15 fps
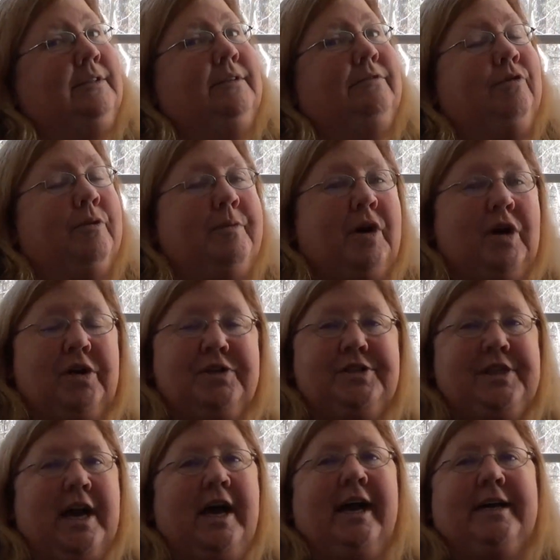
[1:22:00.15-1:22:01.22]
from all
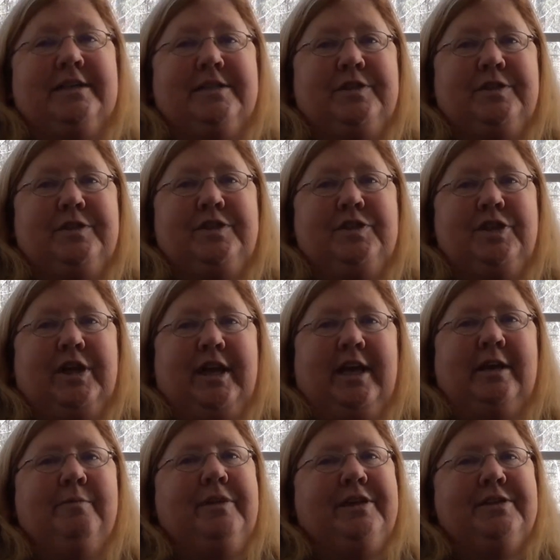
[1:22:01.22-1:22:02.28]
sides to
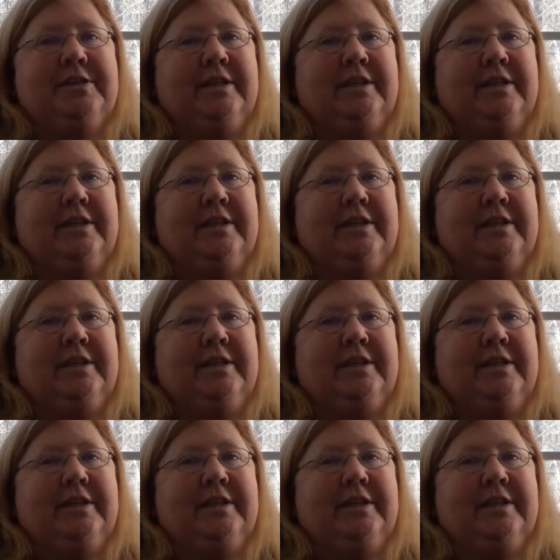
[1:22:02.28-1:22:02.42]
keep these